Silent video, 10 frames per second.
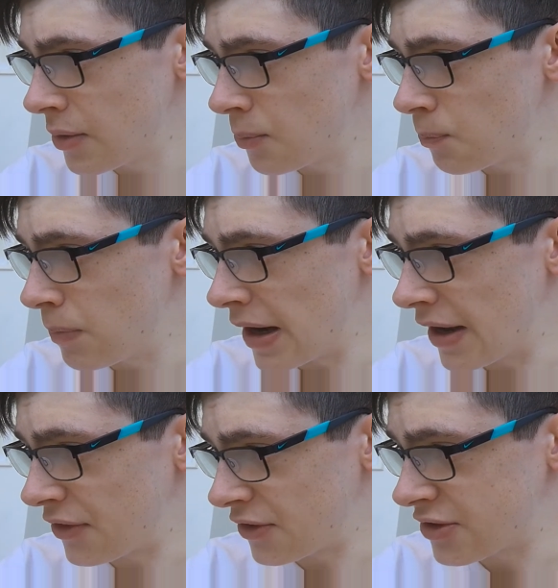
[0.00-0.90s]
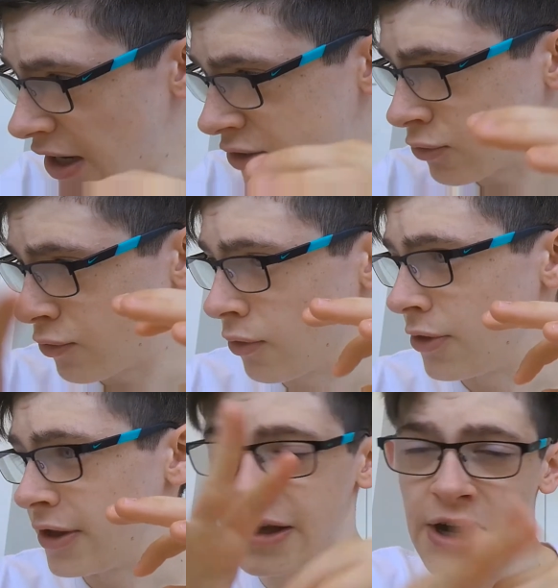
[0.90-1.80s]
But the title for
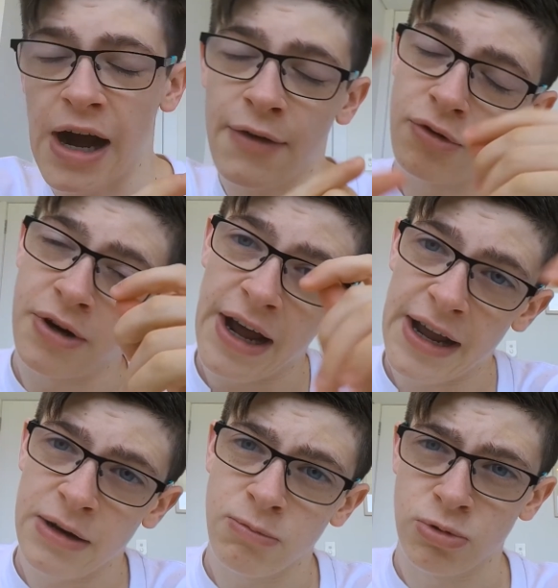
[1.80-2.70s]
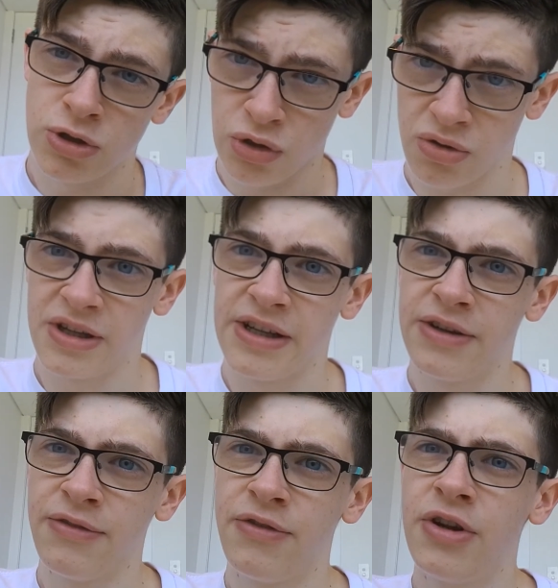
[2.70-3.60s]
the iPhone 8 was
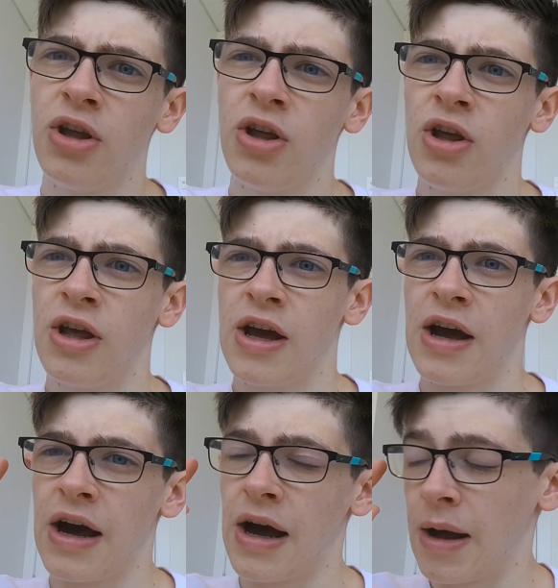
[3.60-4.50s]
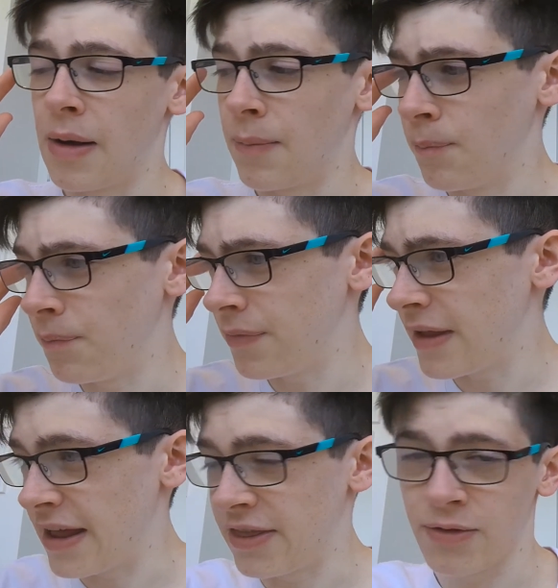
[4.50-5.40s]
short-lived, and
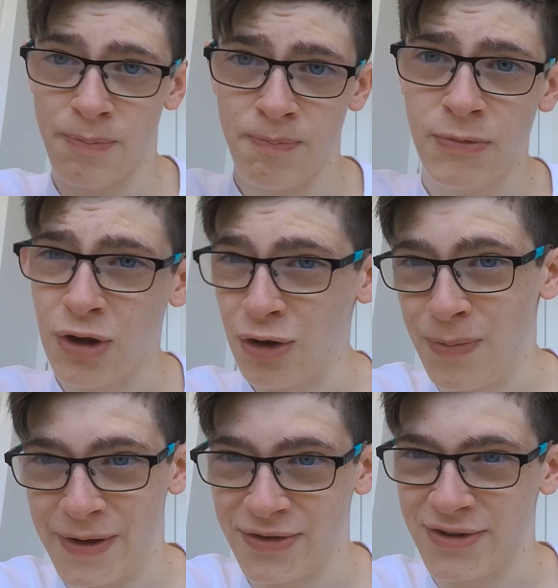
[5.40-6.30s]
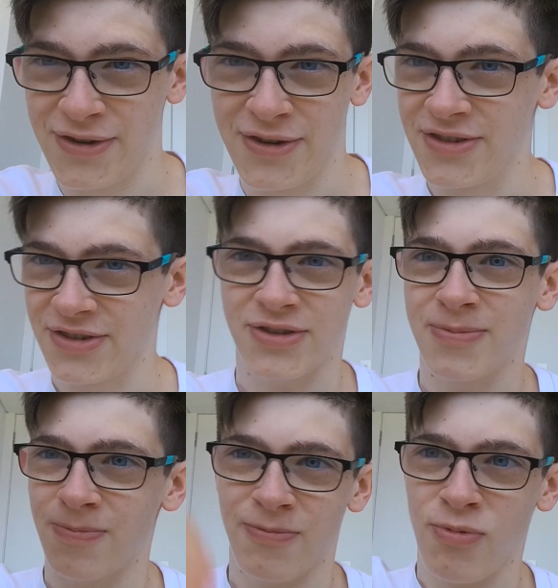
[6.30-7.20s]
the Google Pixel 2 just...
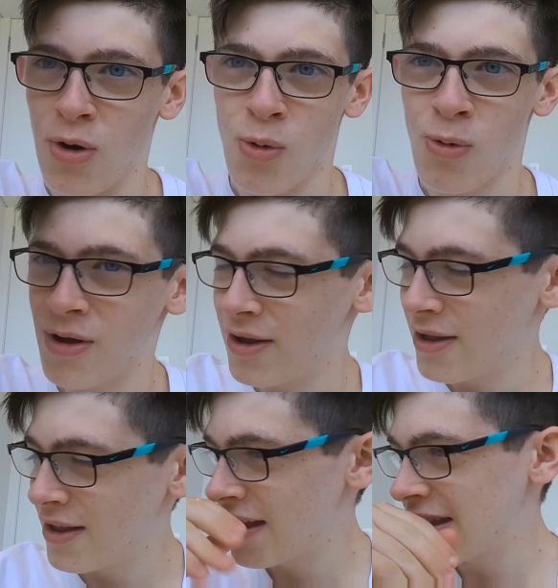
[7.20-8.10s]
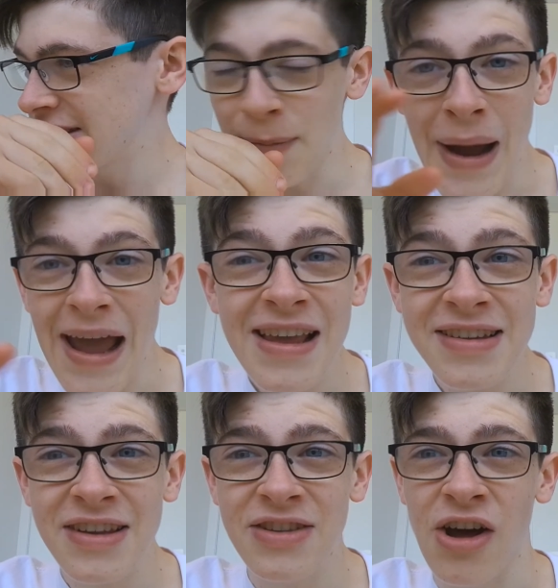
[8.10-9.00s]
It's
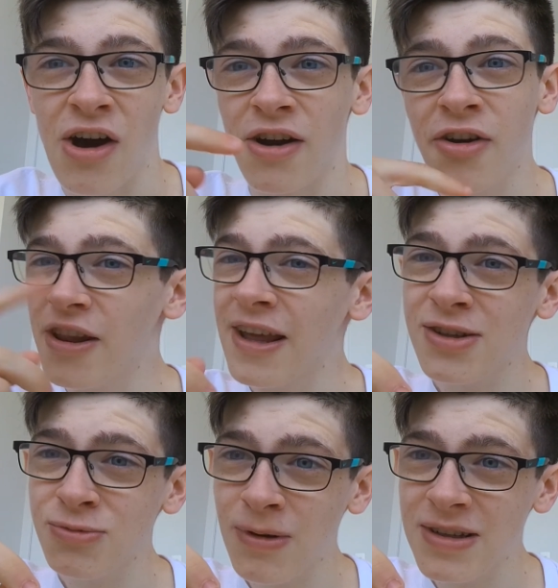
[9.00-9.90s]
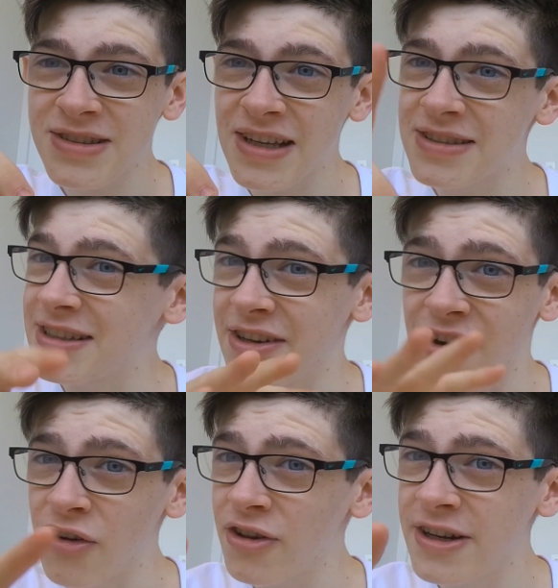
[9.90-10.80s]
amazing though, it only has one sensor and it
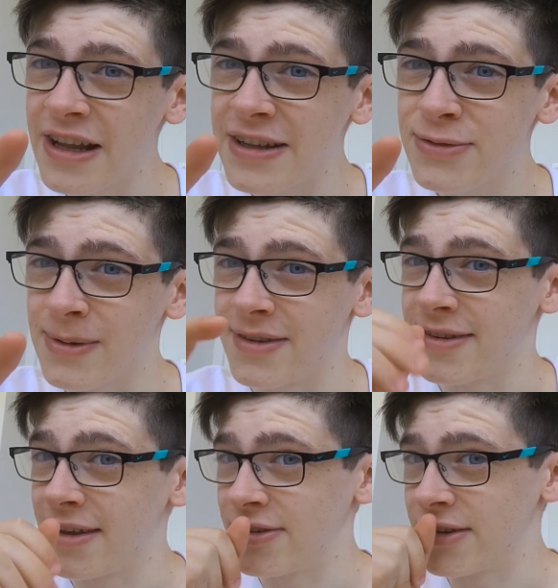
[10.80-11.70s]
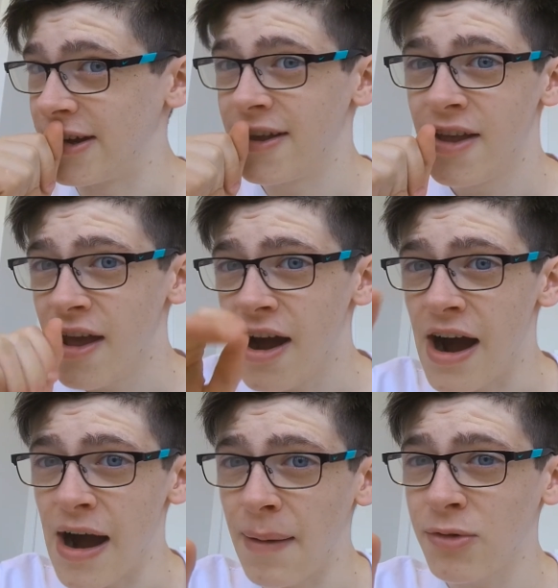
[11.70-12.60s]
only needs one sensor.
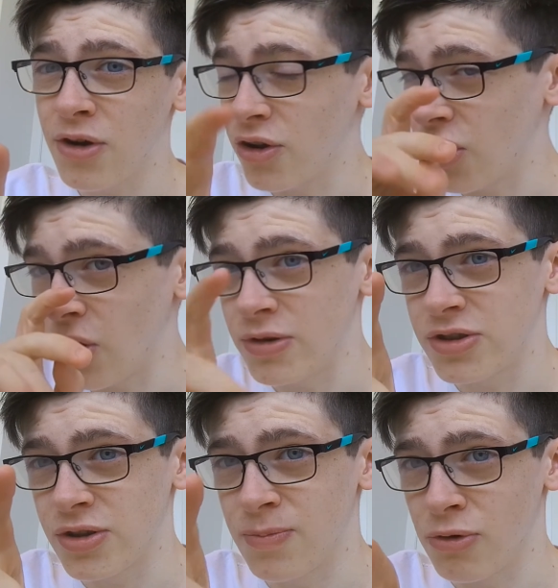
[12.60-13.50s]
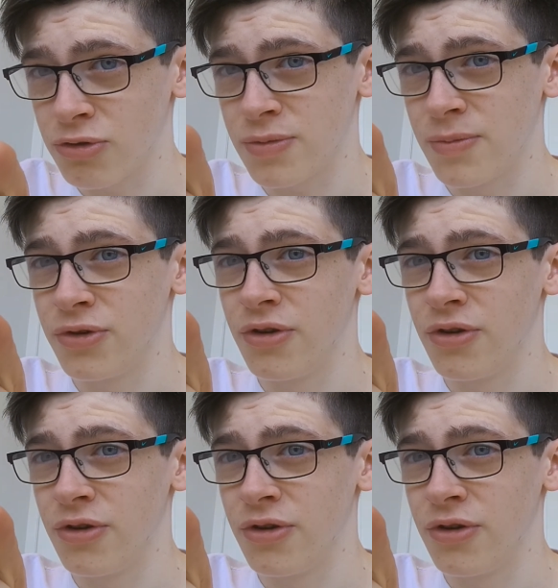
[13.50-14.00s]
I'm gonna go into the portrait mode